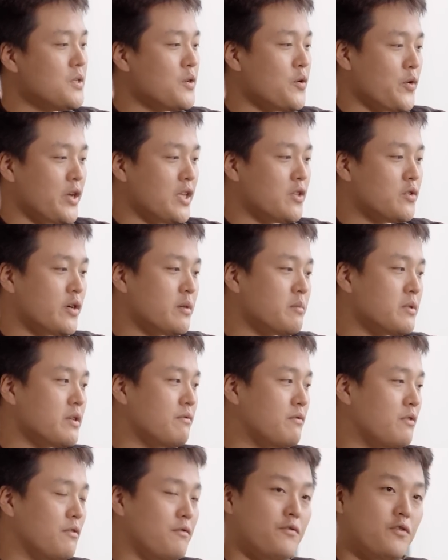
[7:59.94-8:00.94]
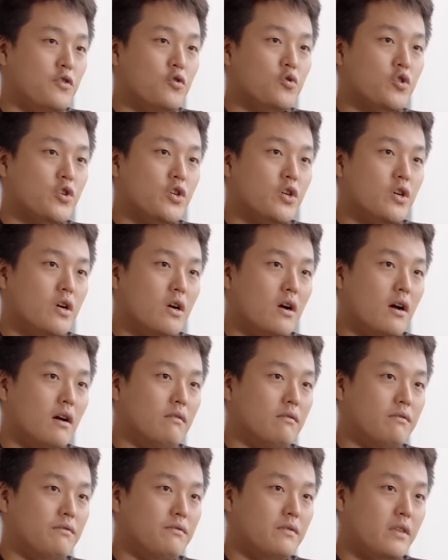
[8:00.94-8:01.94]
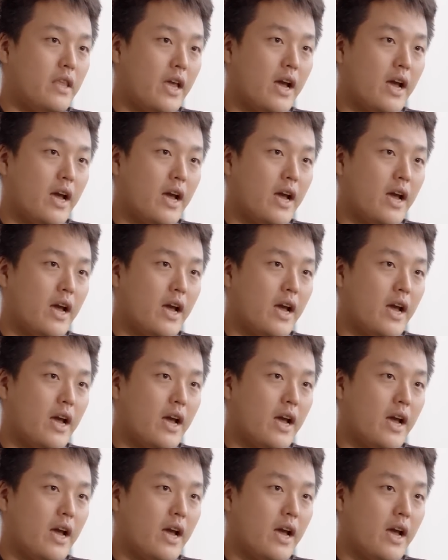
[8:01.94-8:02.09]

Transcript: So in terms of the future of